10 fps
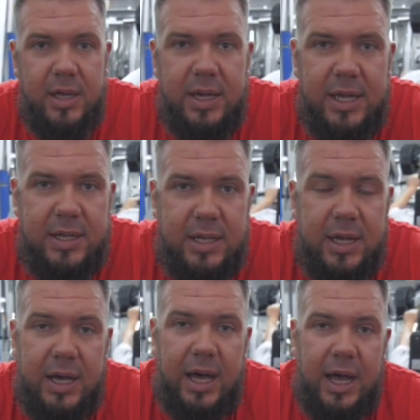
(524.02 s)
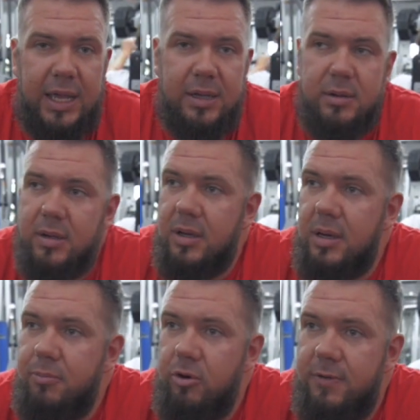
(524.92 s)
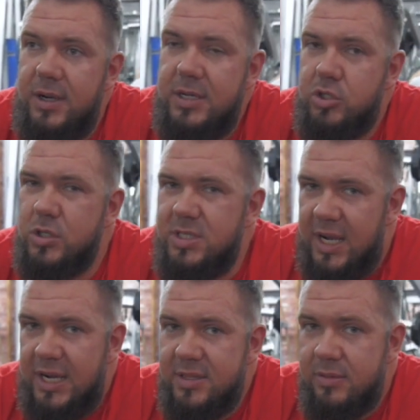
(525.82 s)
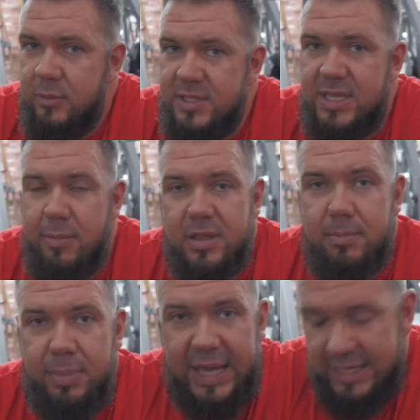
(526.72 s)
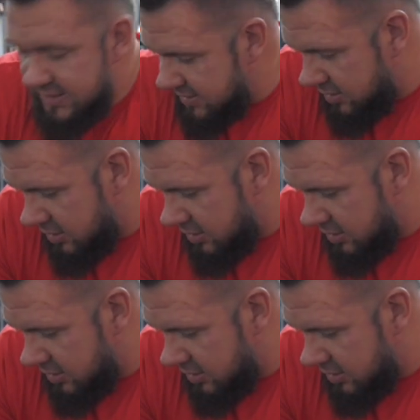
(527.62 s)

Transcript: and I prefer to start with something base,